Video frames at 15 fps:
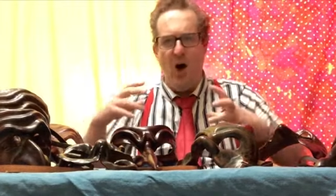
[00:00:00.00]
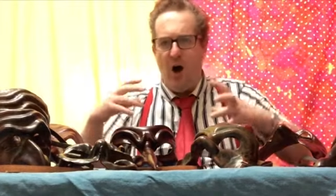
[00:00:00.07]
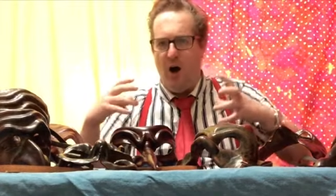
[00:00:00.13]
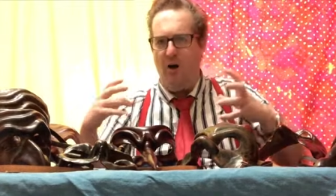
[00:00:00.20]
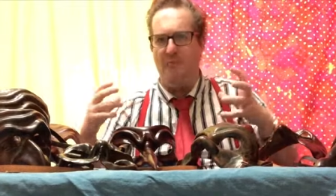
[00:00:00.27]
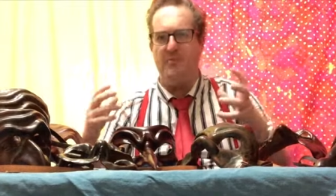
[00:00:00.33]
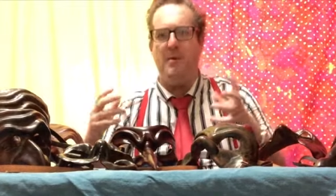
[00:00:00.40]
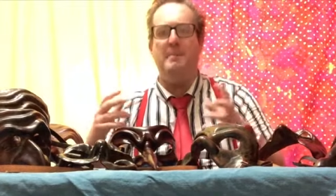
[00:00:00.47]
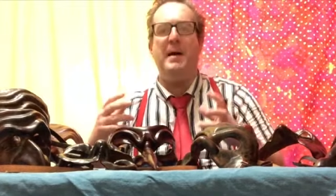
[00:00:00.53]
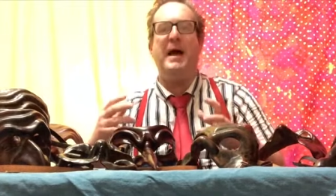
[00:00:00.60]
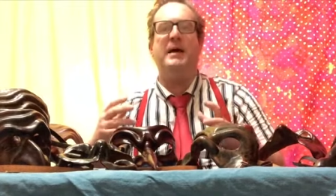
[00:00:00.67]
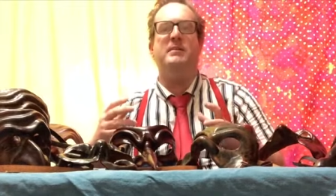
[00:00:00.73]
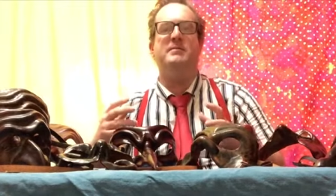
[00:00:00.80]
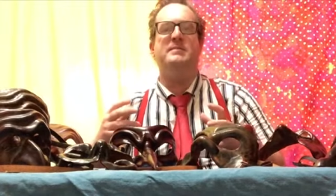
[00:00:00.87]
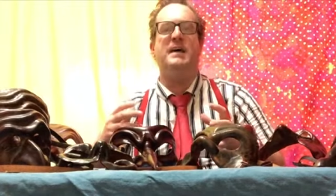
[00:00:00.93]
of the
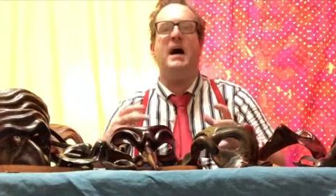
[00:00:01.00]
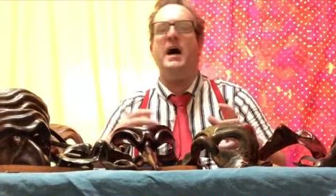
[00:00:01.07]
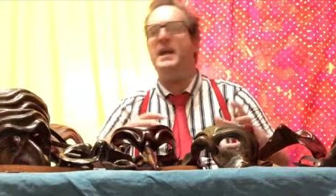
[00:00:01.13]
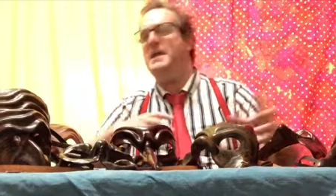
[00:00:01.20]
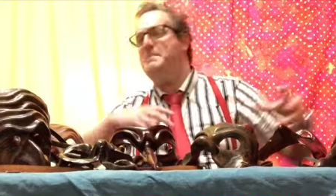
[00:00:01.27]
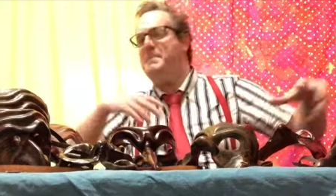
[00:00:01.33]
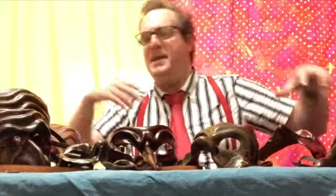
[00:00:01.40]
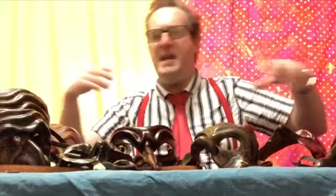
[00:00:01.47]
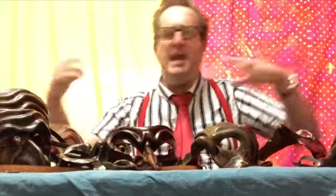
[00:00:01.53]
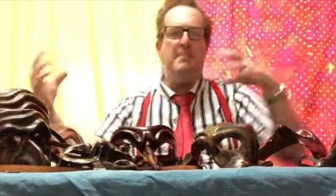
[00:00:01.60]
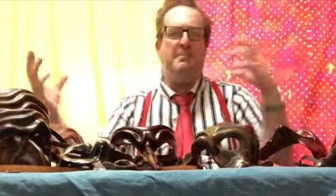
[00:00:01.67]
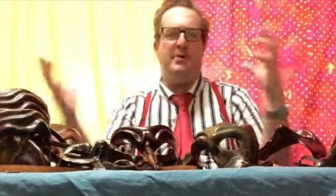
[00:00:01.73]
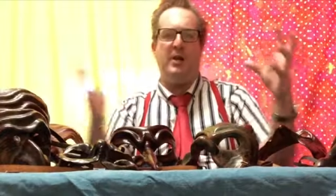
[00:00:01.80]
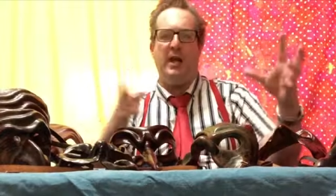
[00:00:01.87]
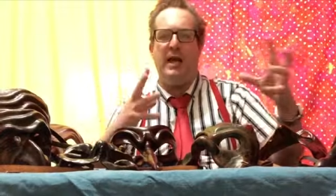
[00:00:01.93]
male Zani,
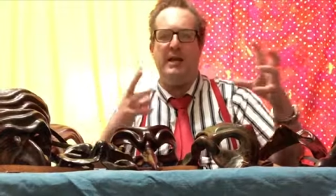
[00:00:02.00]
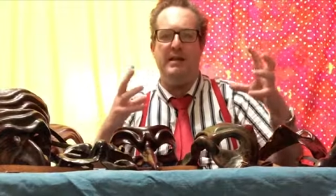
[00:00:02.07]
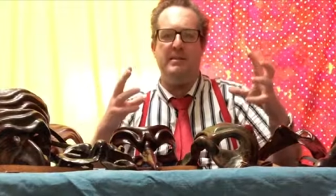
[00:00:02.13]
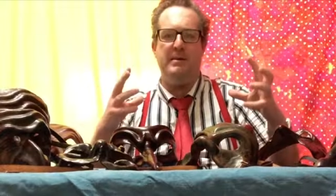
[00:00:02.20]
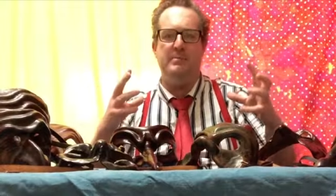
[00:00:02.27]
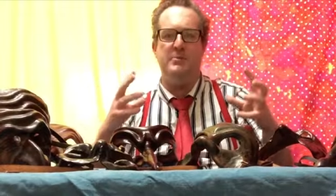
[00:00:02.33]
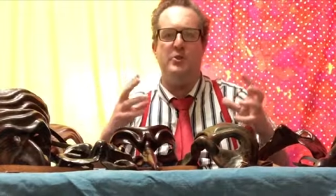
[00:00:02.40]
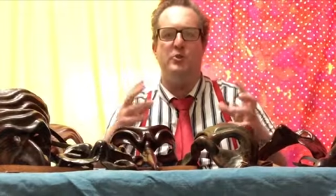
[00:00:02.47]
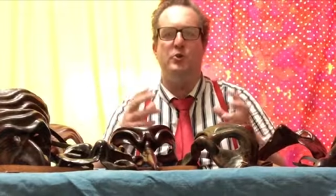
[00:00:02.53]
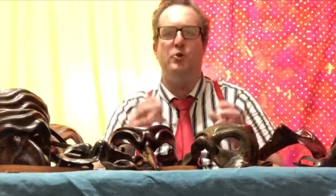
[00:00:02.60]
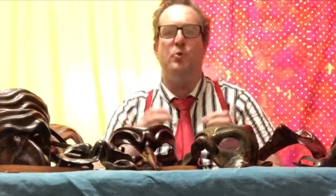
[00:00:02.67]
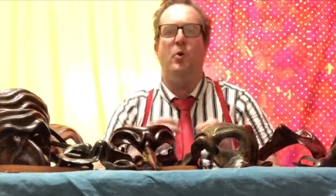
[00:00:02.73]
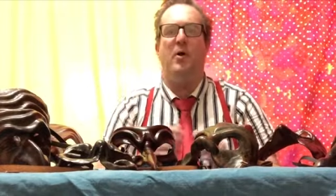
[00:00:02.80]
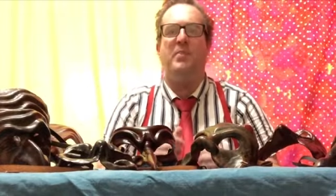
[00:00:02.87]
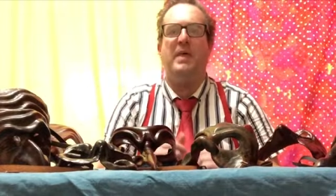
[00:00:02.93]
manipulating them to do
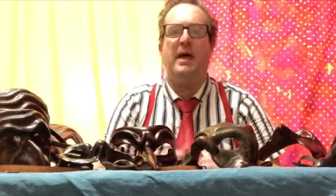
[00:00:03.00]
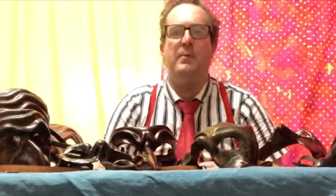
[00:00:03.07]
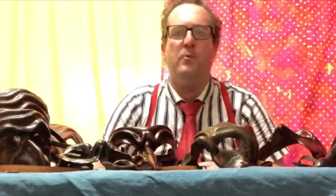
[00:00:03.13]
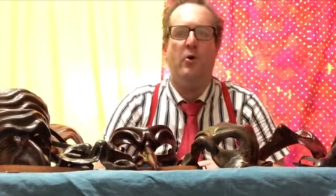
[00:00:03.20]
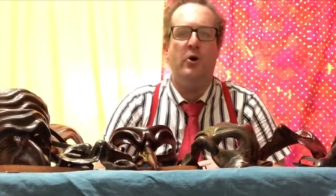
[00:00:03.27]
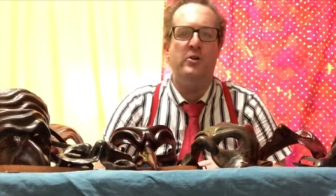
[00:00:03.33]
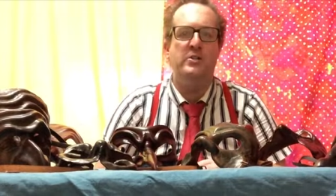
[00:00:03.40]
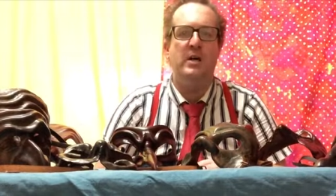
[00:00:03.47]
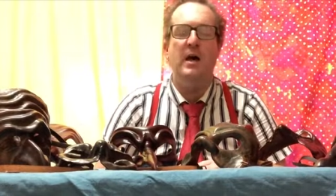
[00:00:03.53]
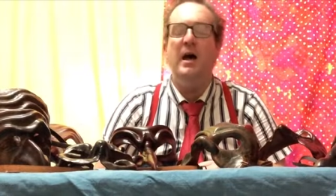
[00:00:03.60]
what they want,